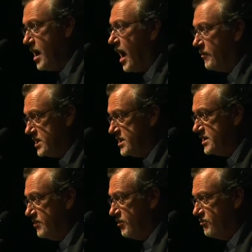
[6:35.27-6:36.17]
I was the
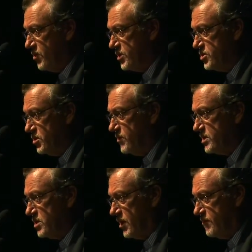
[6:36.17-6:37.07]
son of a Foreign
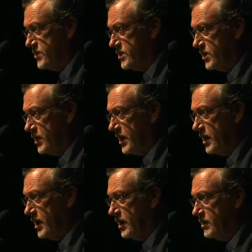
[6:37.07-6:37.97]
Service officer
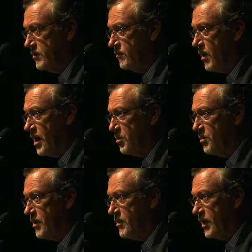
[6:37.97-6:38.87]
and a writer
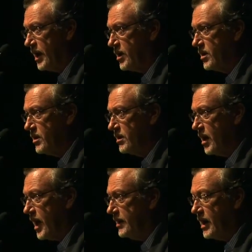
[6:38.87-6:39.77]
mother, and
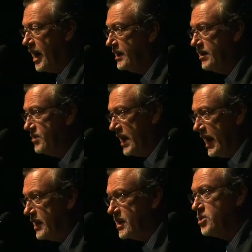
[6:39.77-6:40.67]
I'd lived in
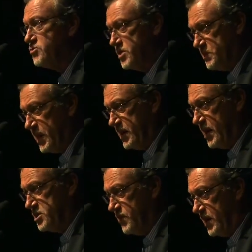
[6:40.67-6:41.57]
8 countries by the
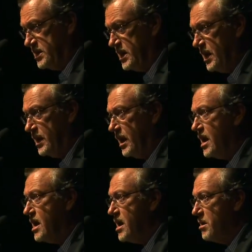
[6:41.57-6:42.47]
age of 18.
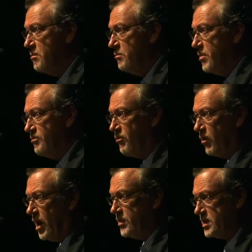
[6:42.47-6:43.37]

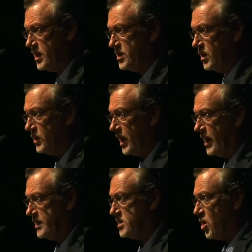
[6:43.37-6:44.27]
Before I was an adult,
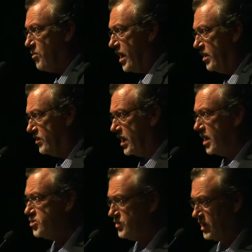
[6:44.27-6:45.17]
I saw my own
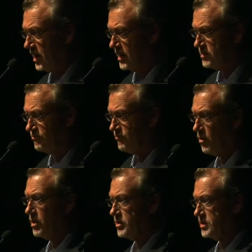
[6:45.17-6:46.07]
country as
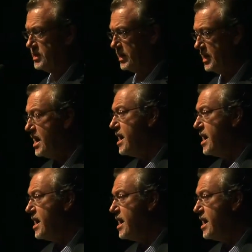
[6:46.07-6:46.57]
foreigners did,